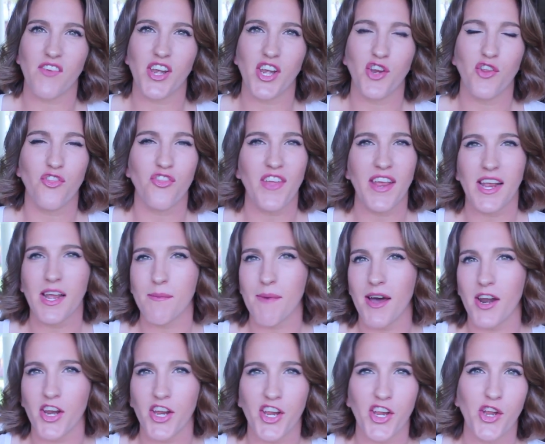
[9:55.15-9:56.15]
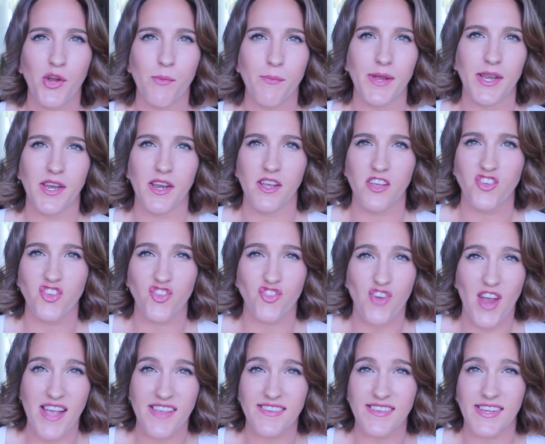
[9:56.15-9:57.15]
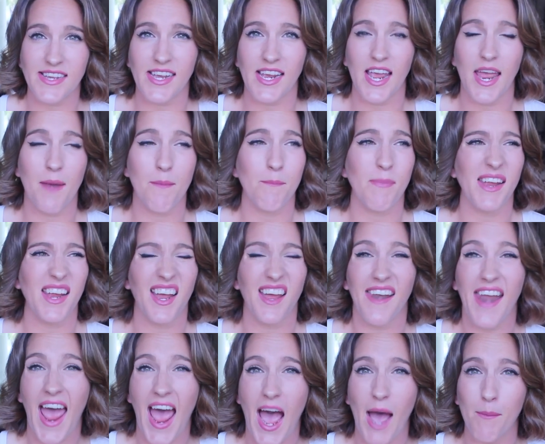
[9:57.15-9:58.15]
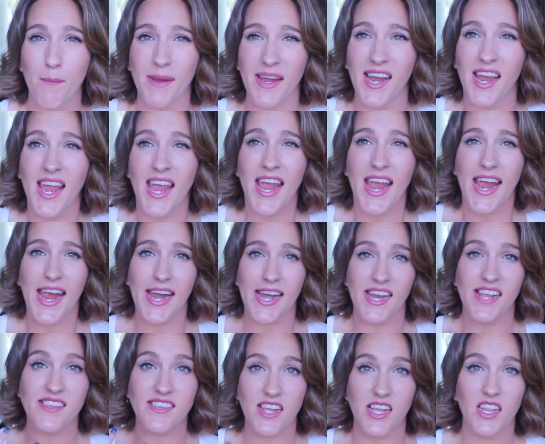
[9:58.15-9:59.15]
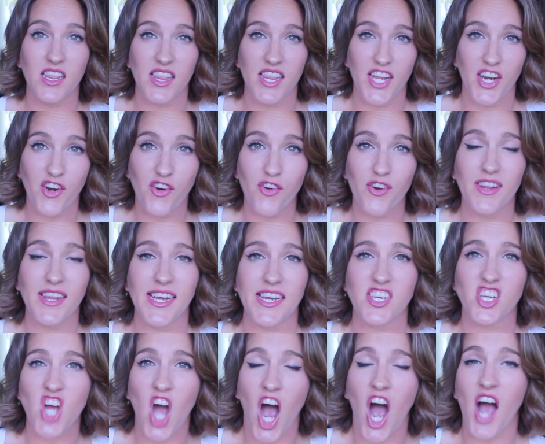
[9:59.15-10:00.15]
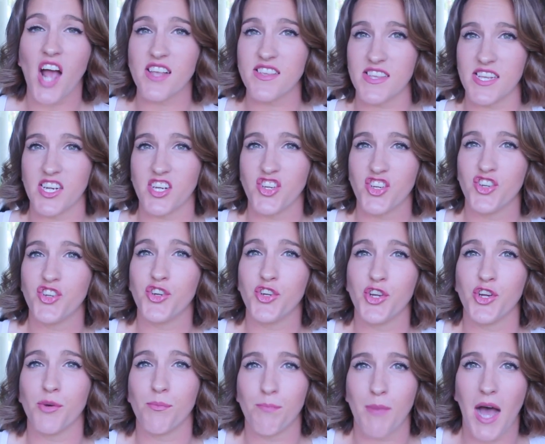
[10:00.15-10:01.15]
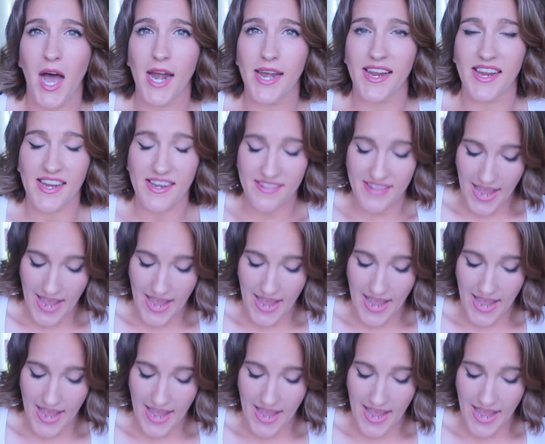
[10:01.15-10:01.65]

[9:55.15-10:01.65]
And you think about a human stressing and being unhappy, it is literally toxic to your body.